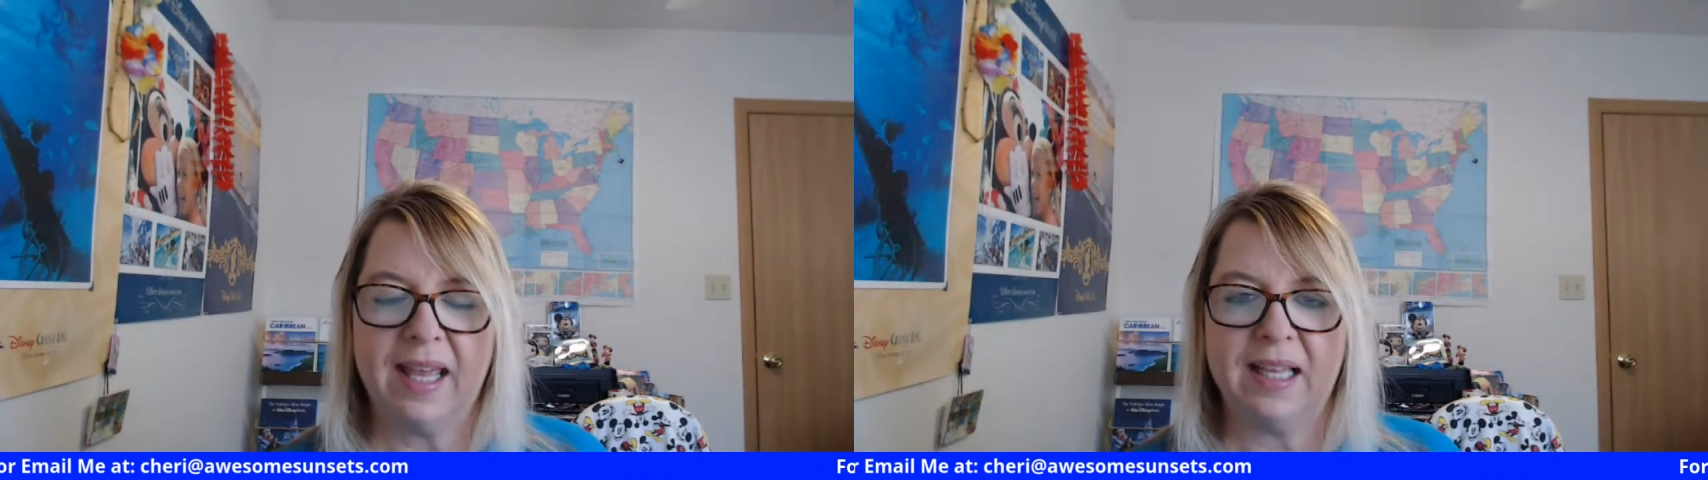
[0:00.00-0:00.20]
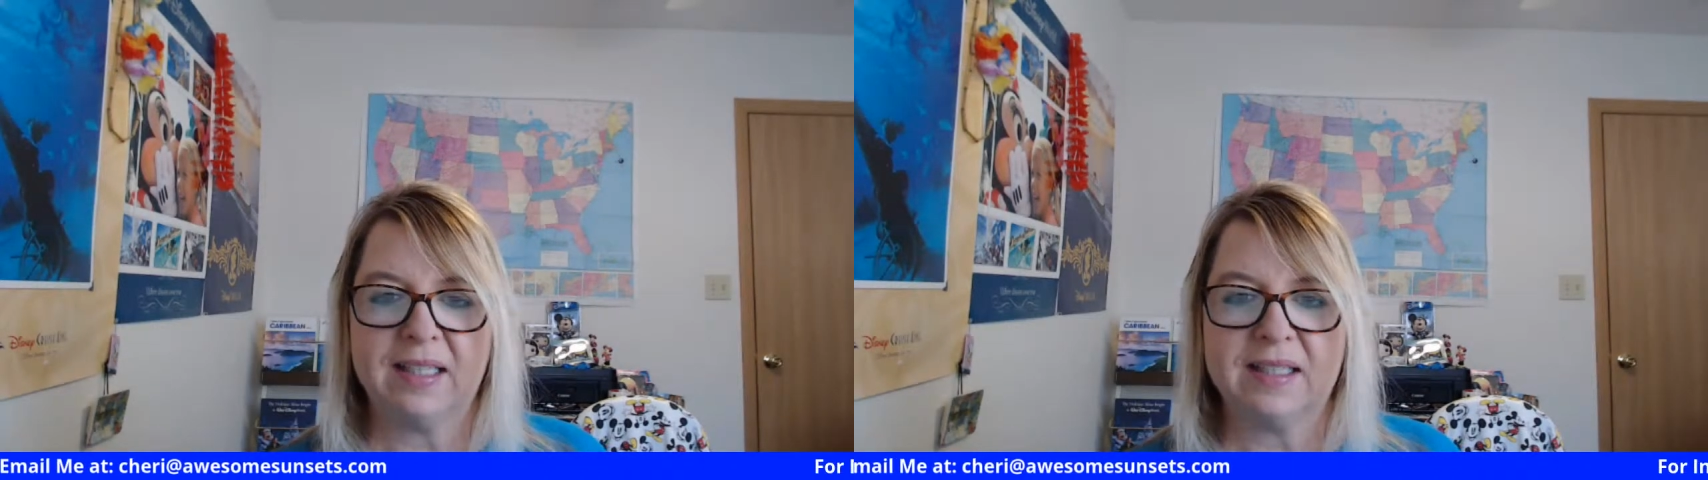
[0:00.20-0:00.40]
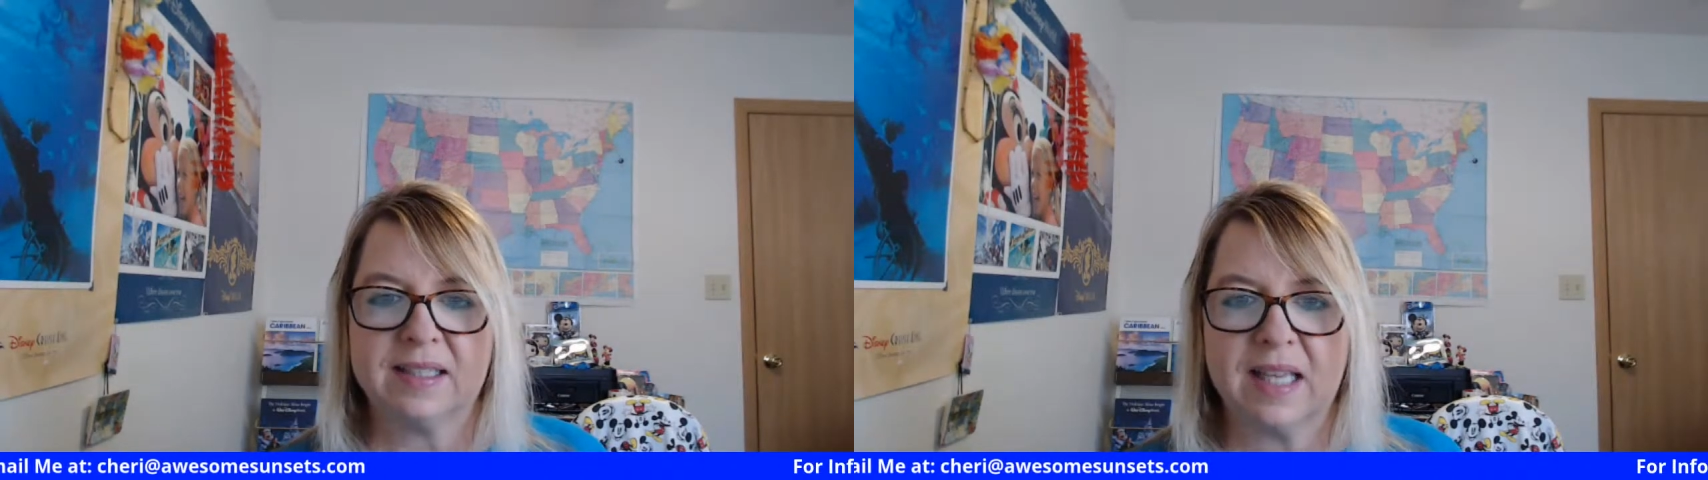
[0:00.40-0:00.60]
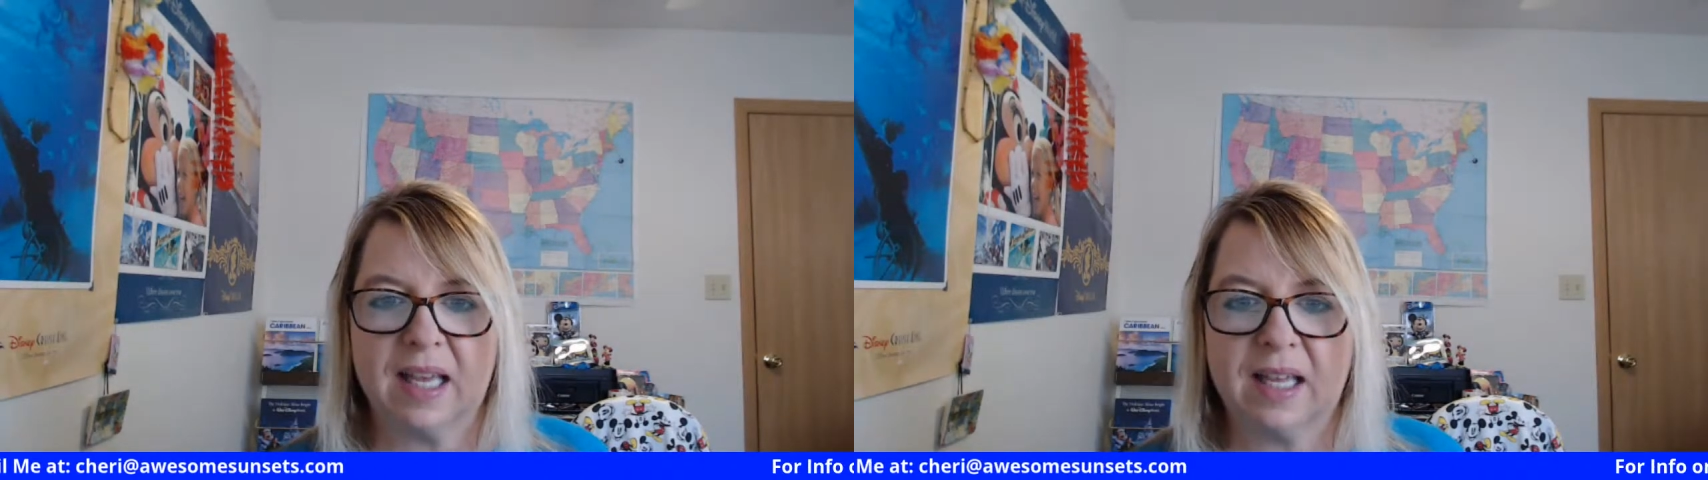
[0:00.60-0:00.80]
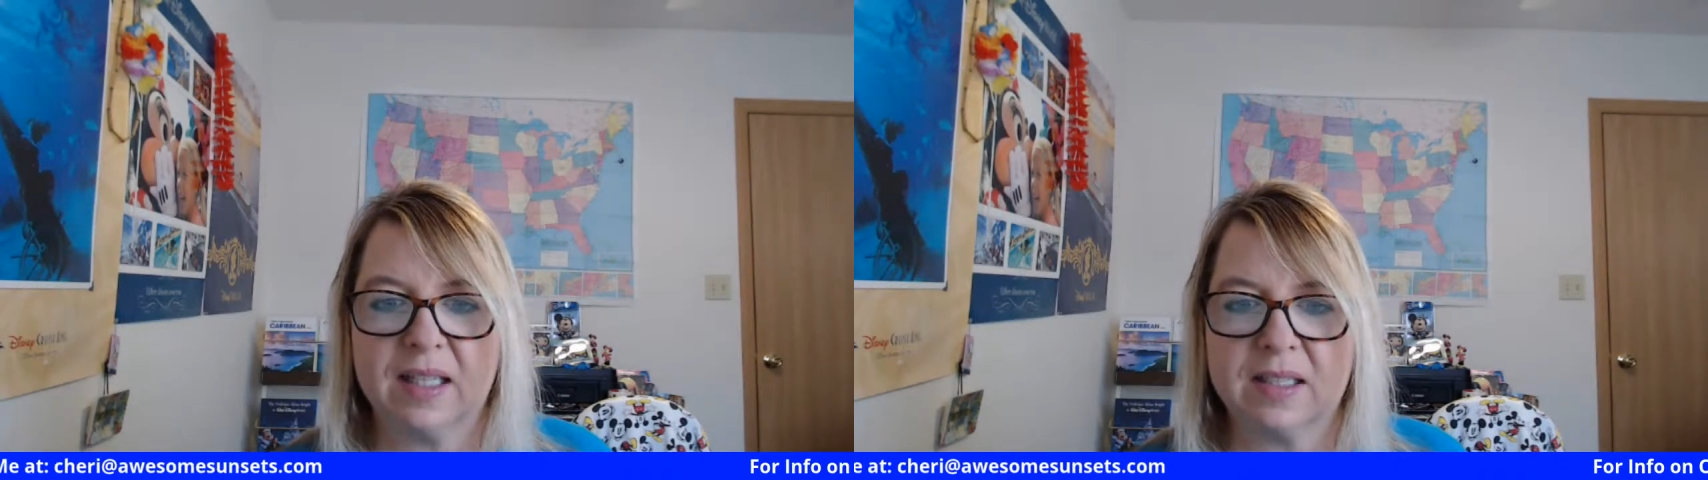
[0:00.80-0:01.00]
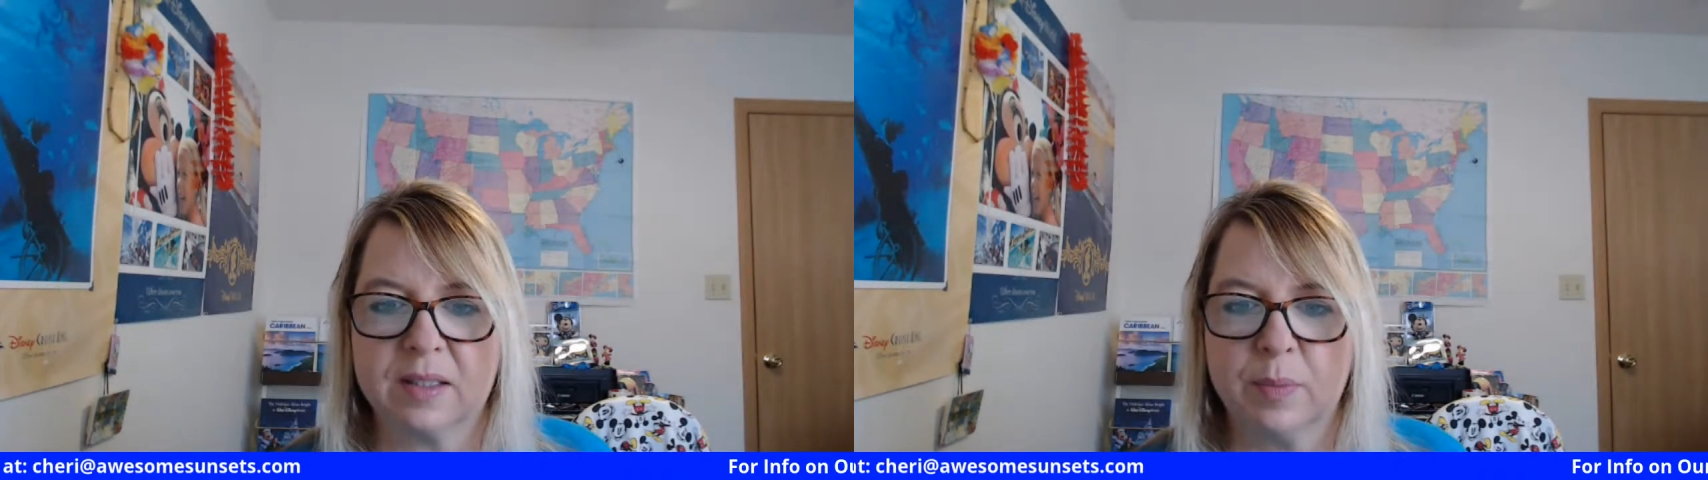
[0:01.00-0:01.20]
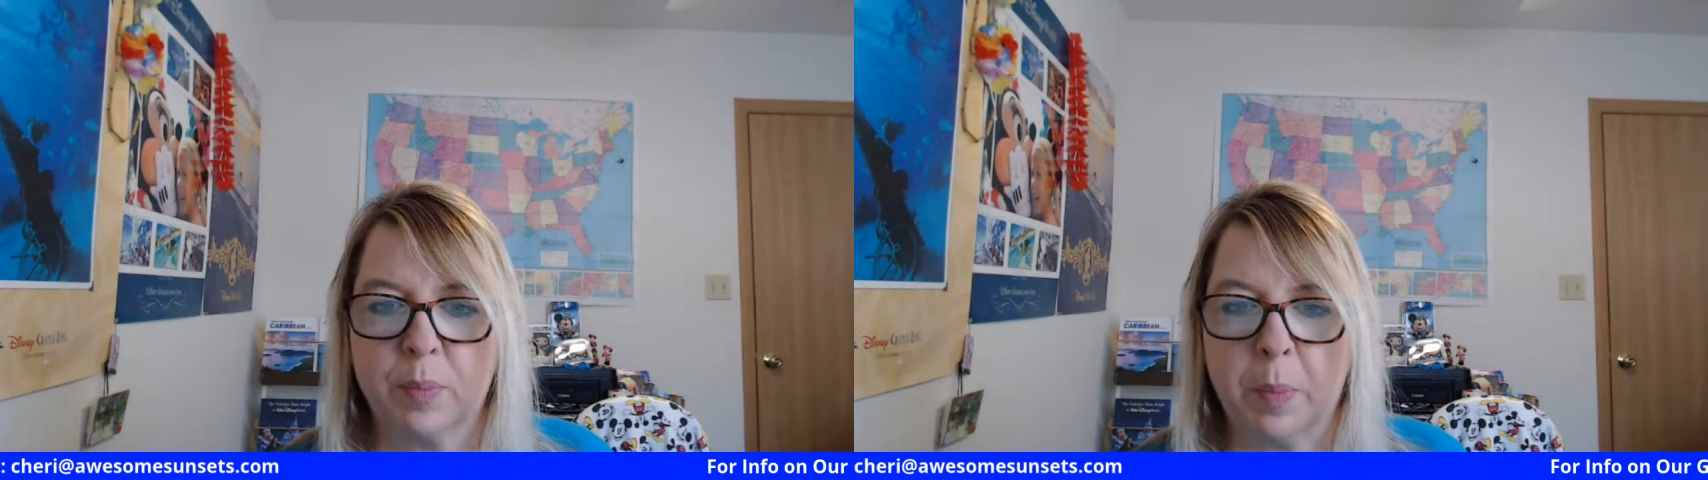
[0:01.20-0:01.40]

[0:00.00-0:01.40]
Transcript: it says,